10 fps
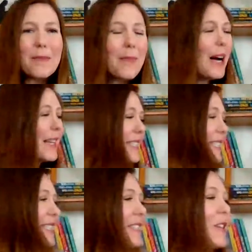bugs.
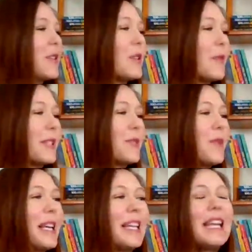This is our newest
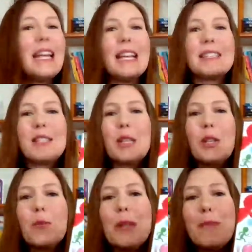one. It's the
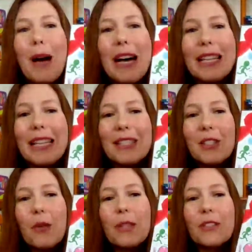human body.
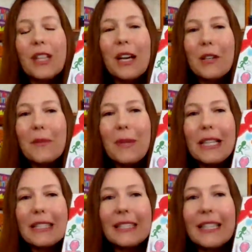So there's 100
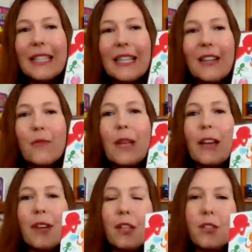pieces in there, and we
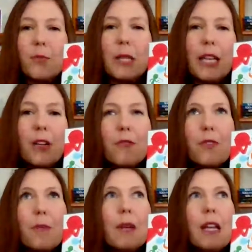have others. They go
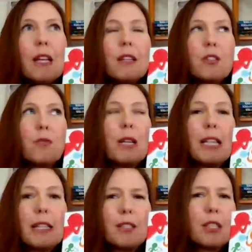from, there's one
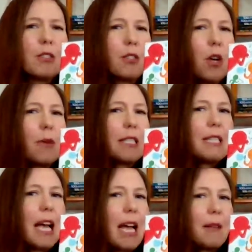that's as low as
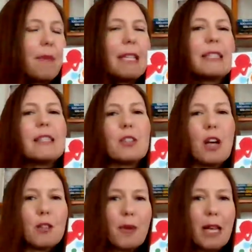9 pieces and
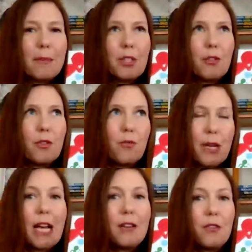all the way up to
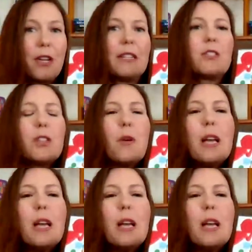300. So